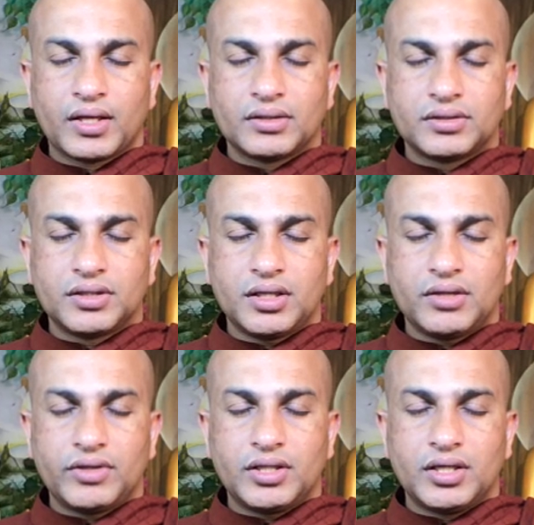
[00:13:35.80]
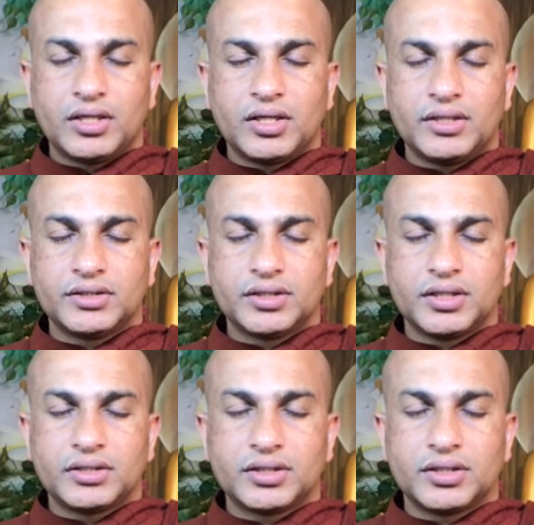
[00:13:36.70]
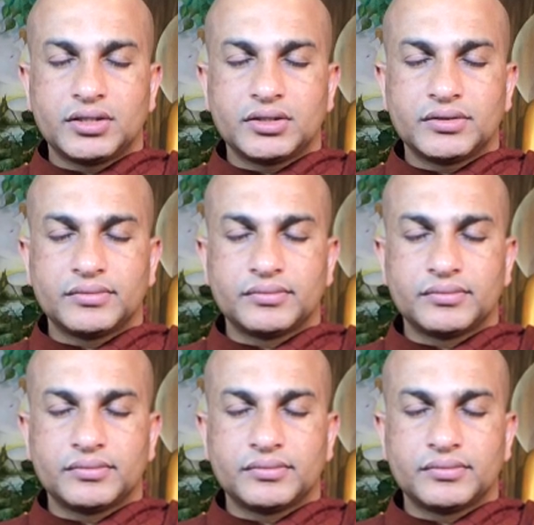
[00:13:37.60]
Stay with the inhalation, exhalation.